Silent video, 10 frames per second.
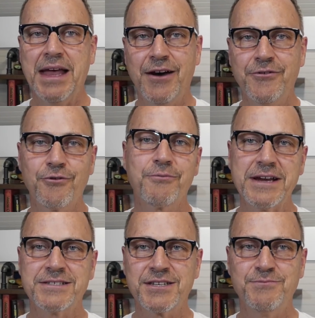Now,
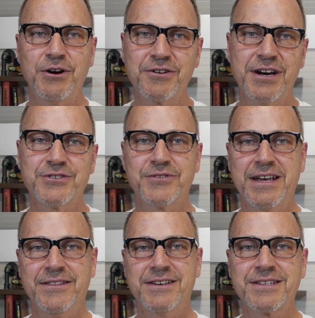Norway is a small country and